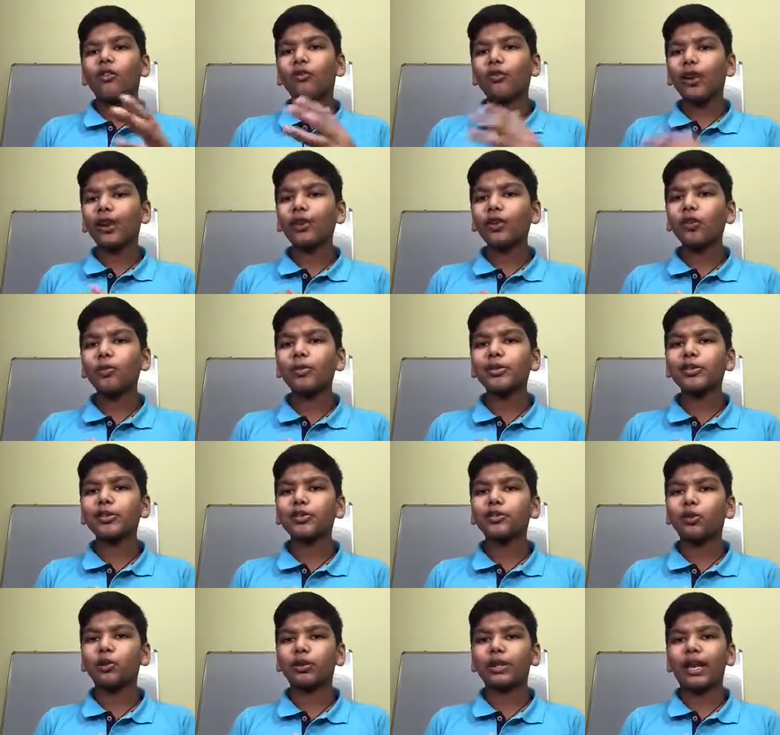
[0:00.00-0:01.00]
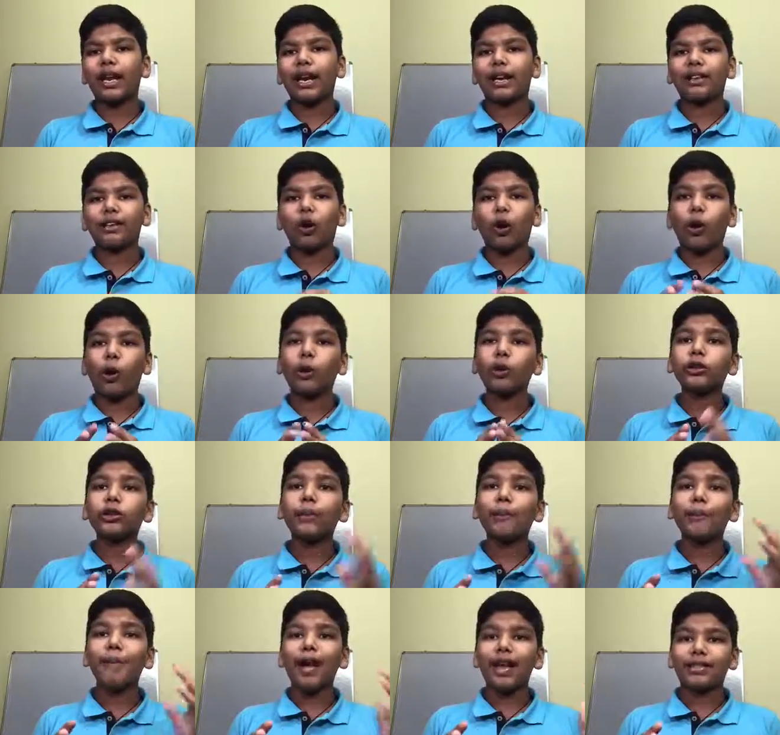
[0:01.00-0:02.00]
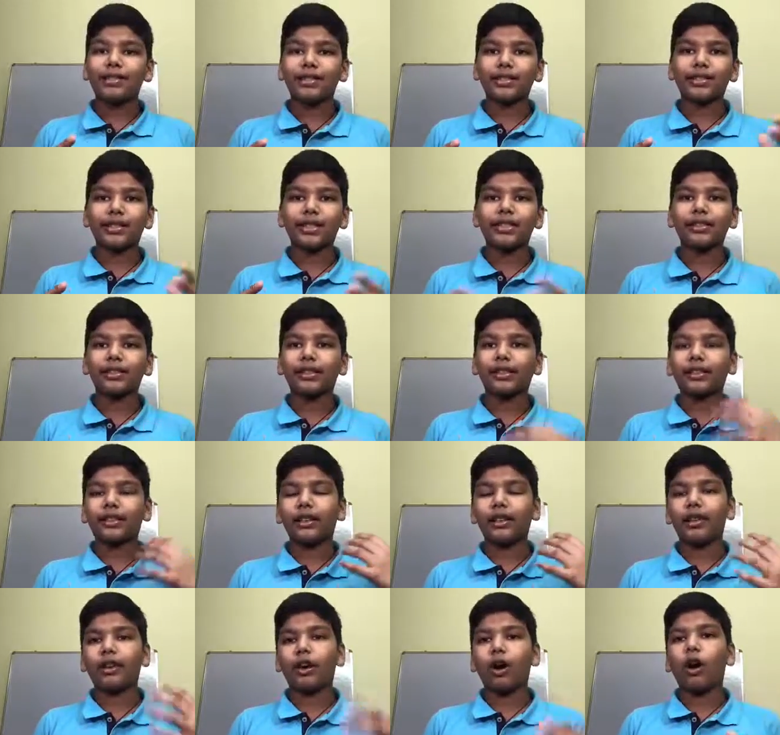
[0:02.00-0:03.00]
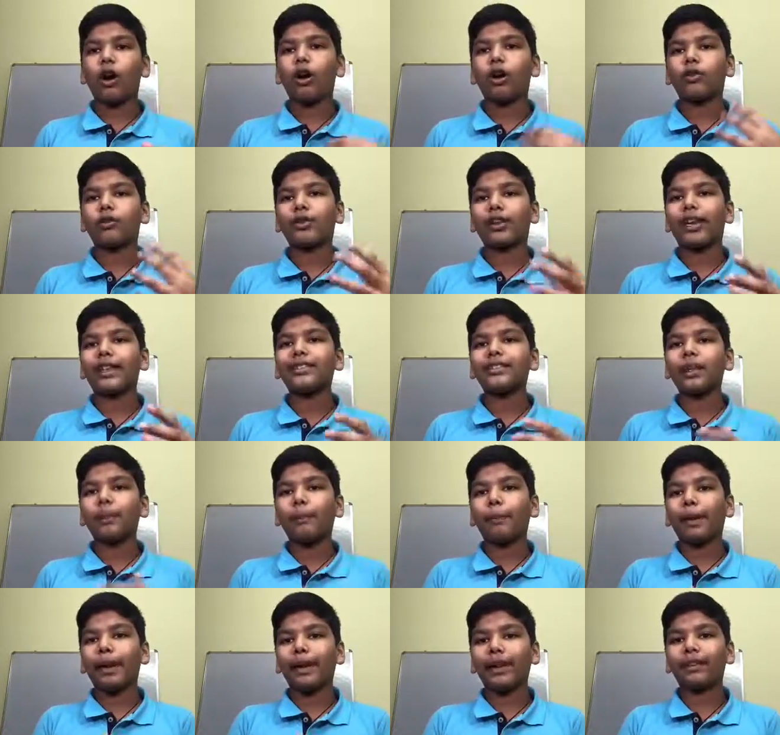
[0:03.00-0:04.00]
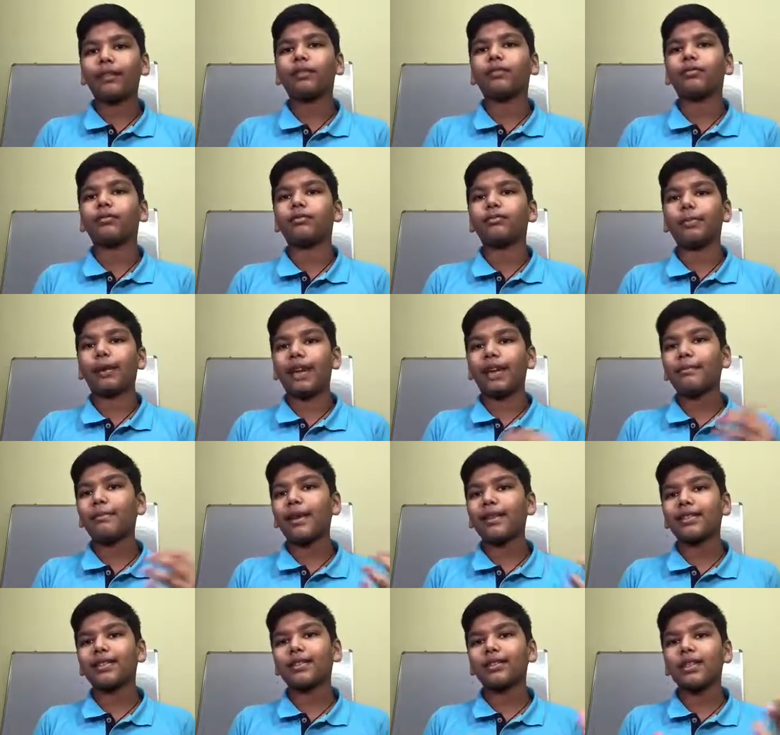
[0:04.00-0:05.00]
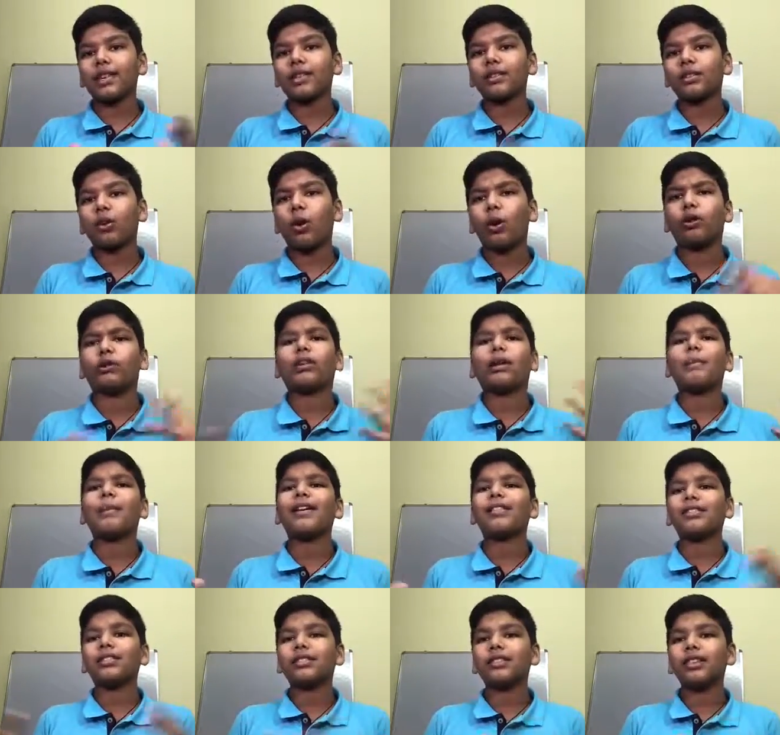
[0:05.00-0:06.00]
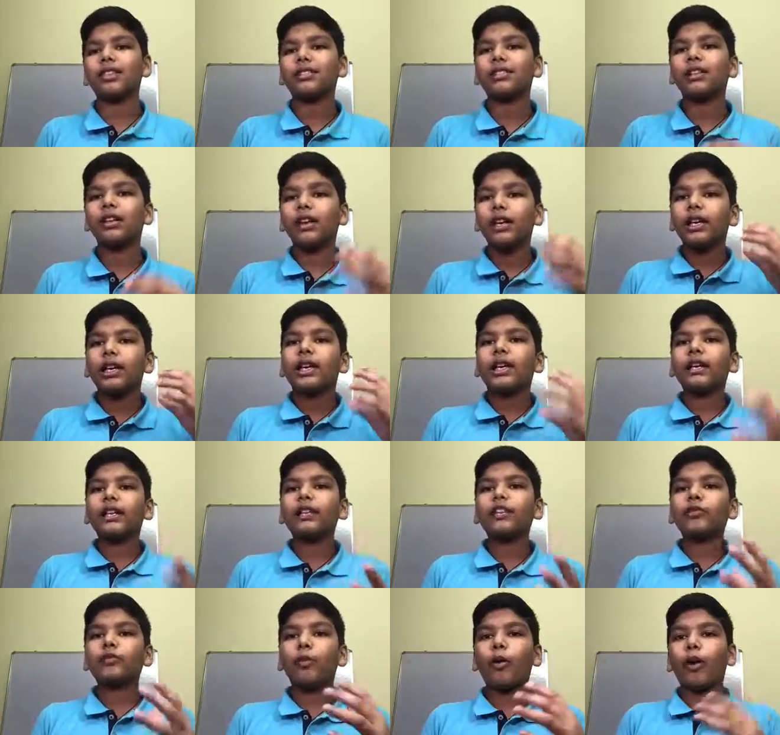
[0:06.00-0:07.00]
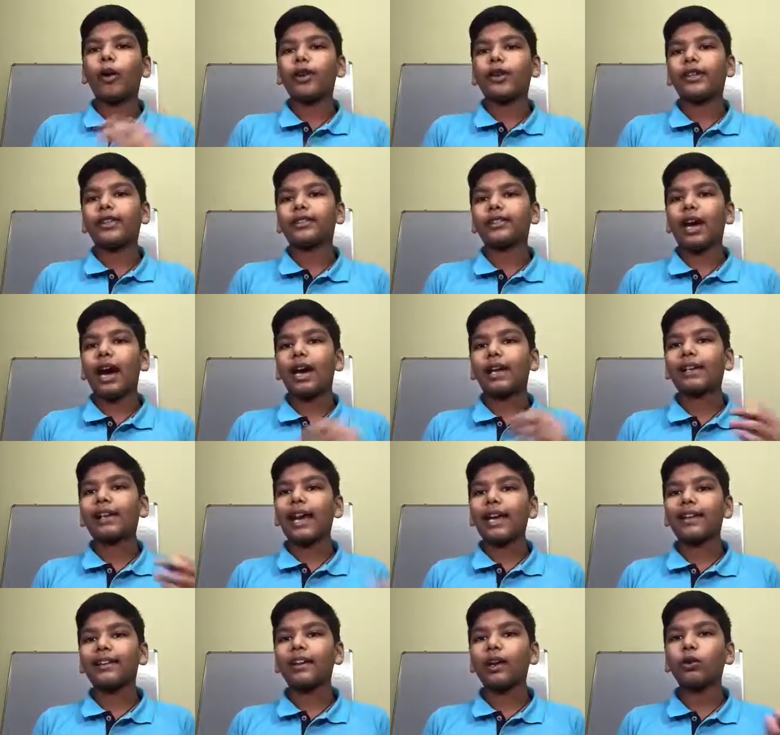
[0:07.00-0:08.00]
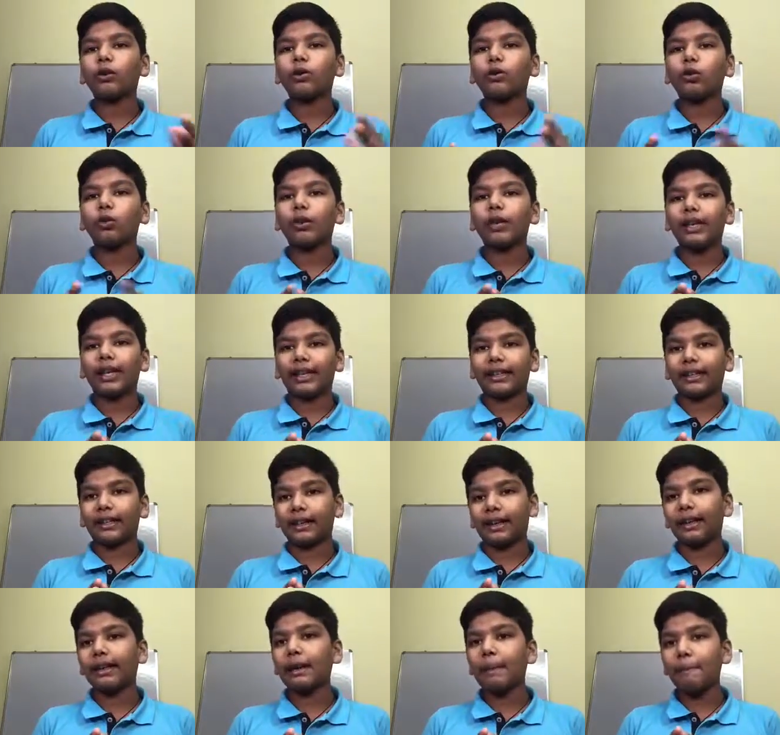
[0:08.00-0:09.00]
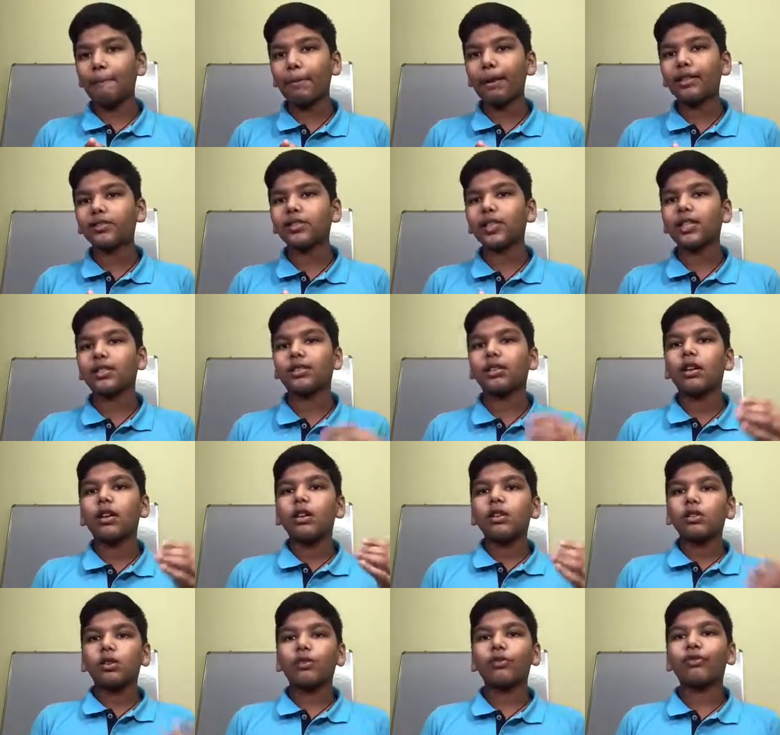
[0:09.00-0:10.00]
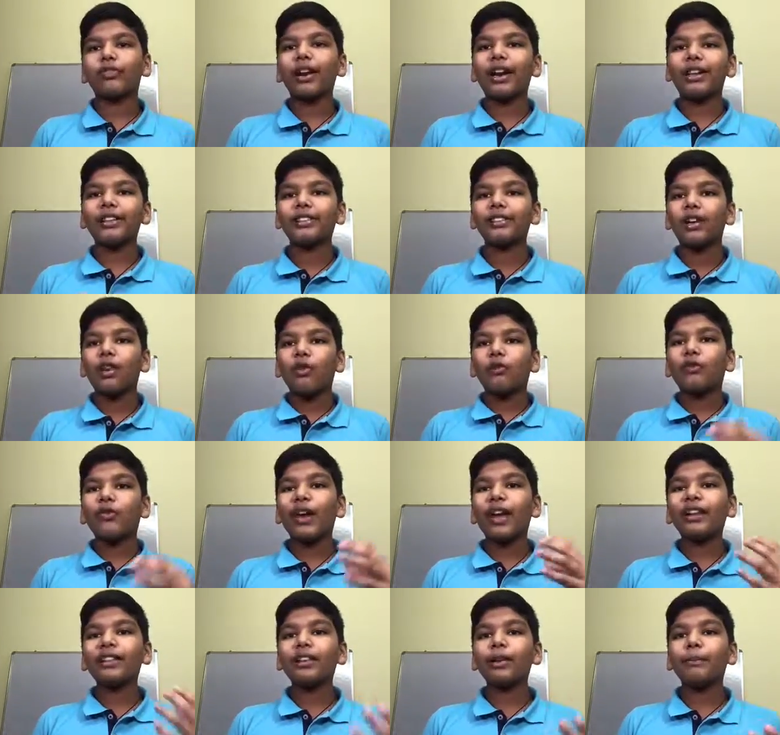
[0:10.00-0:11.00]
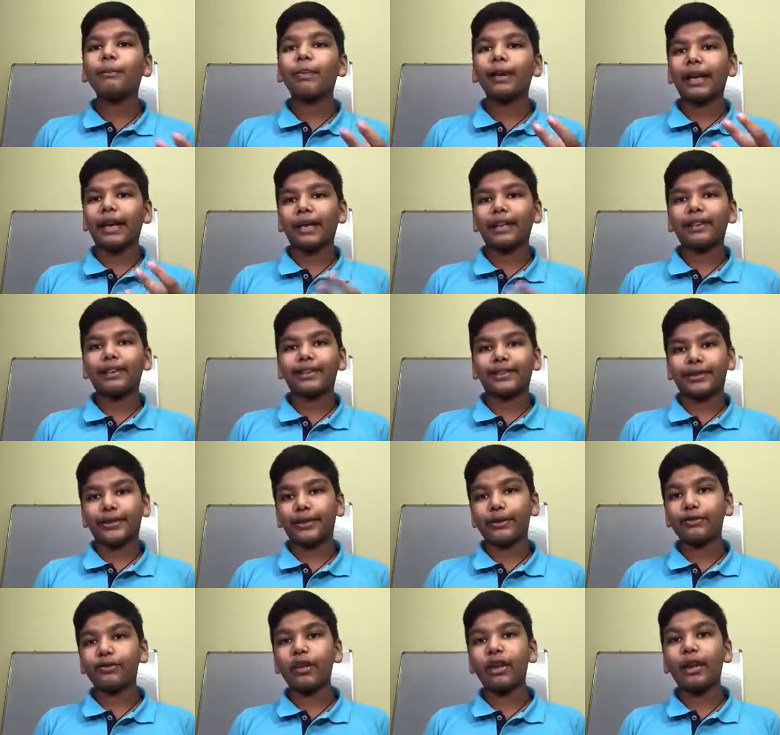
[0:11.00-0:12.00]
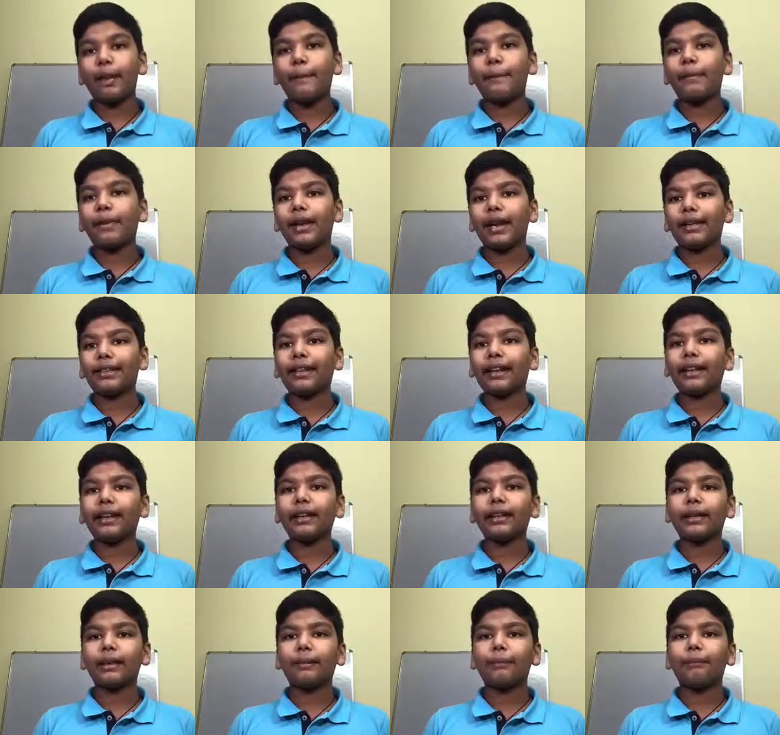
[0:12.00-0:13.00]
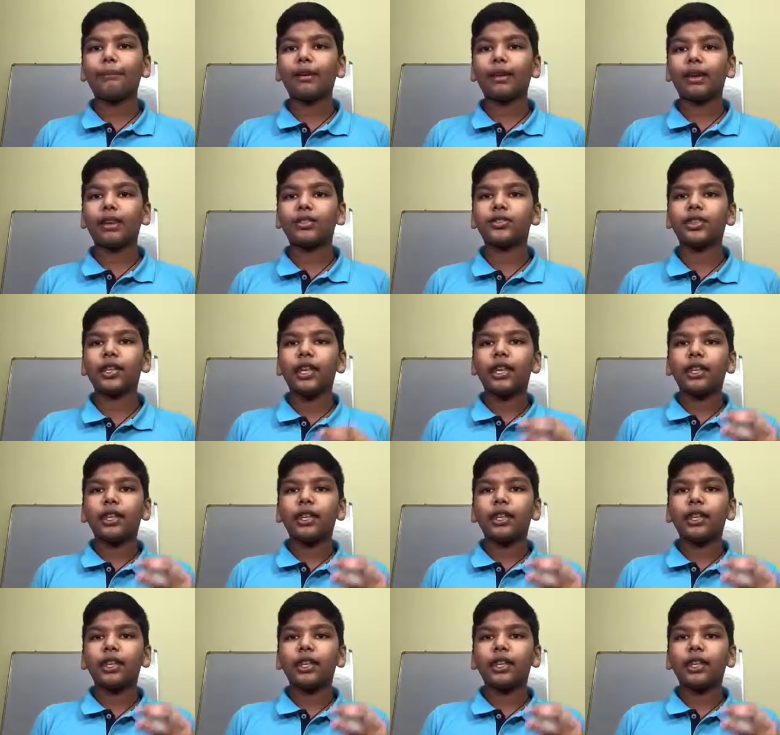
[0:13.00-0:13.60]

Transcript: Friend, you must know that all the messages or we can say pain messages, all the messages in our bodies are carried out through electrical impulses. So friends, when the brain receives the electrical impulse,